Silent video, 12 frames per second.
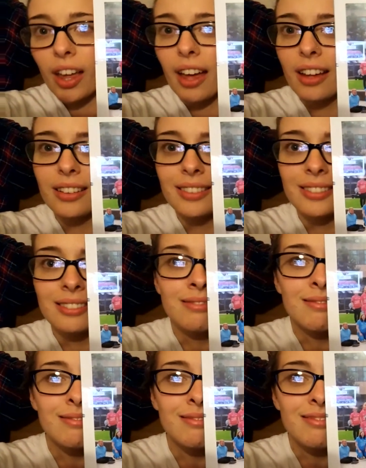there,
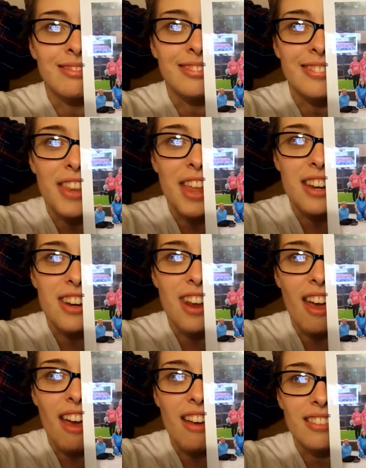then
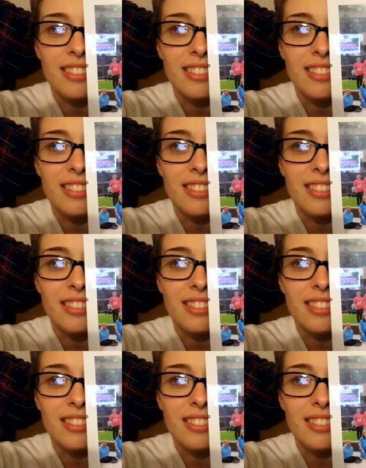yeah.